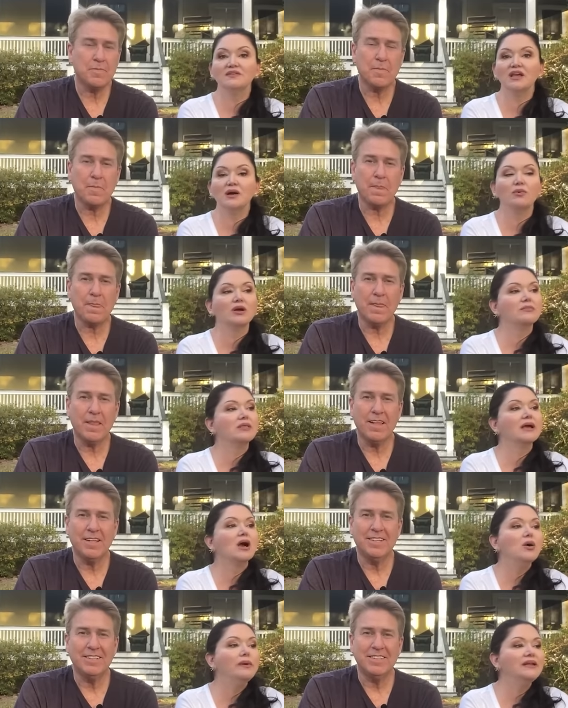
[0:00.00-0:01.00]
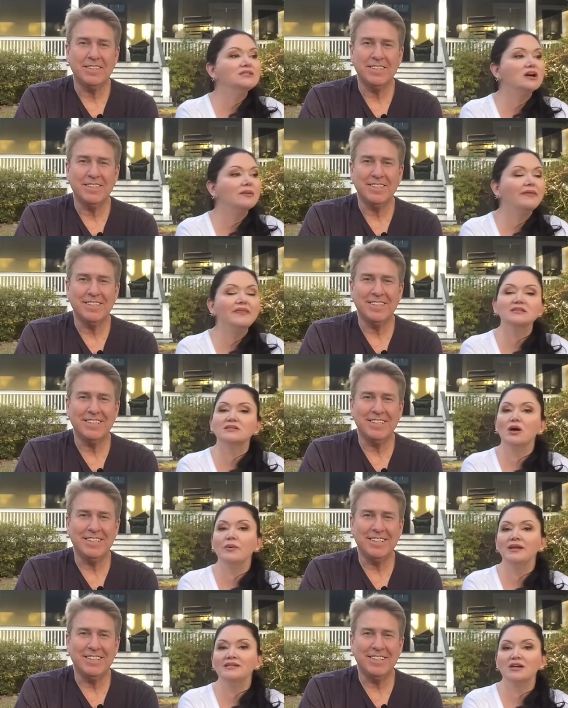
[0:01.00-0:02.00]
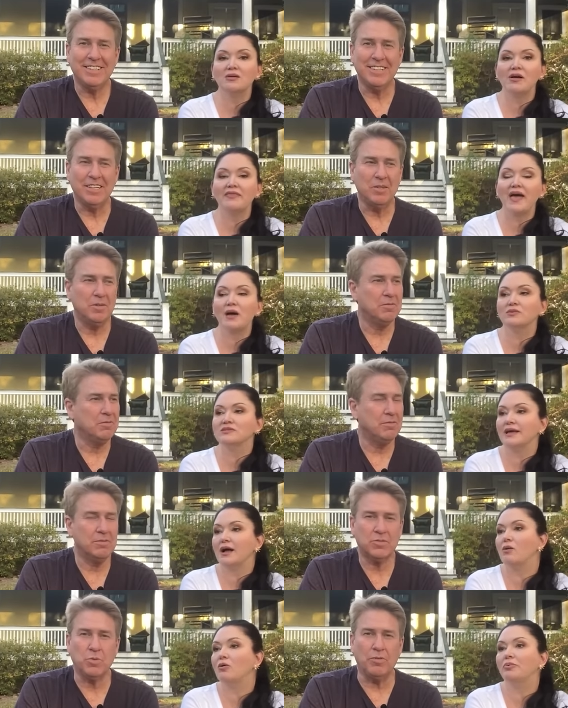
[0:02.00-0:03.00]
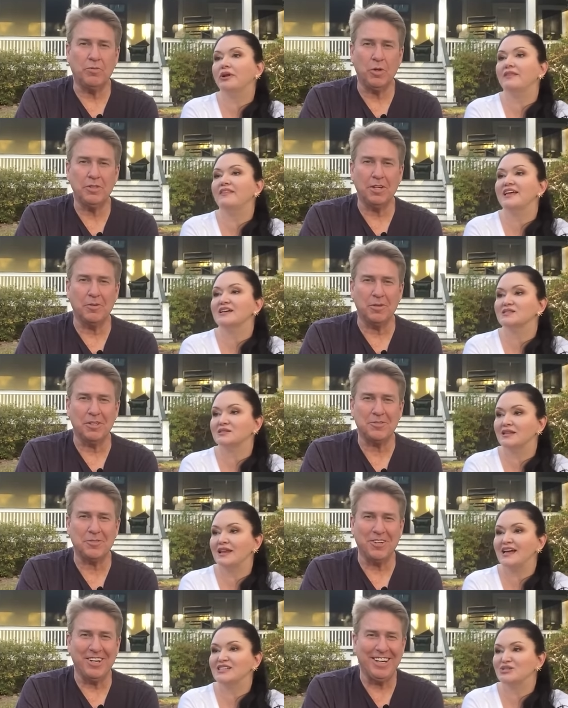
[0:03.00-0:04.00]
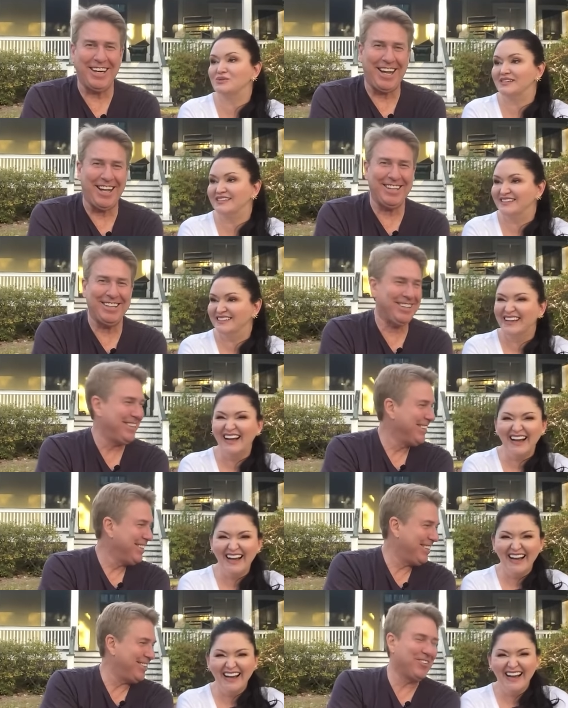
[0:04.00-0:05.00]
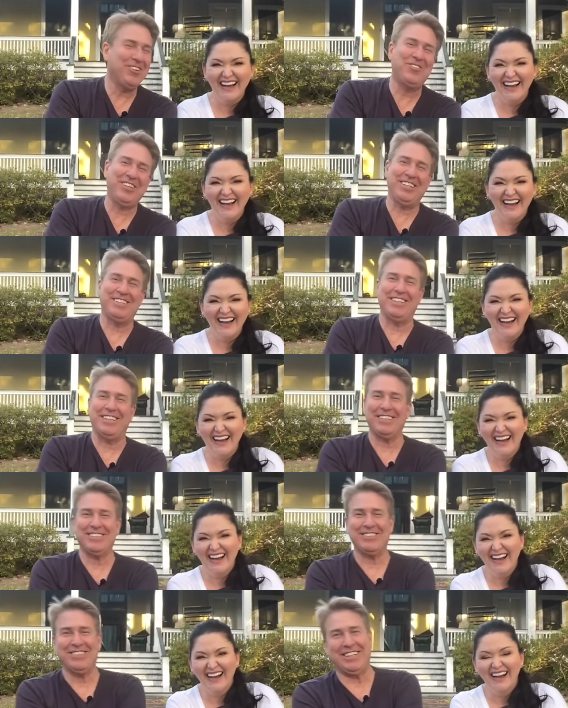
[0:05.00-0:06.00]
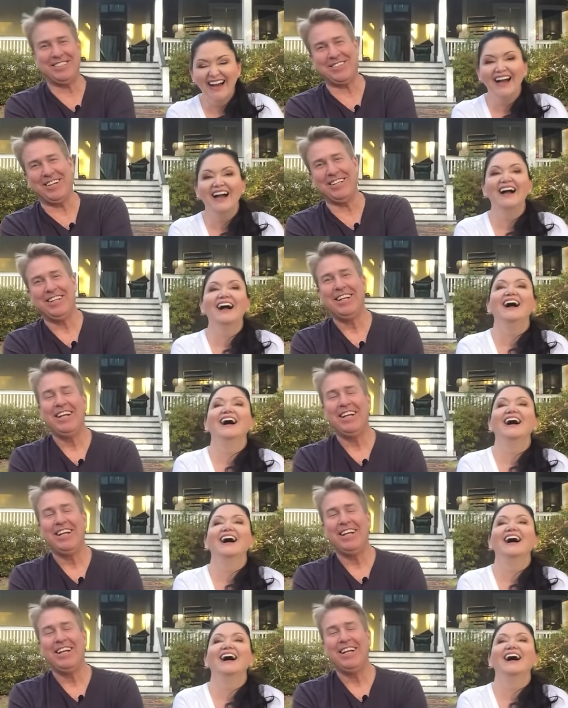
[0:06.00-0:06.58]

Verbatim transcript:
Speaker 1: video, we're going to be like, oh, we didn't talk about this, and oh, we didn't talk about that, and we'll say, oh,
Speaker 2: we'll put it in the next, the next one. Or we'll put it in the next one. That's right.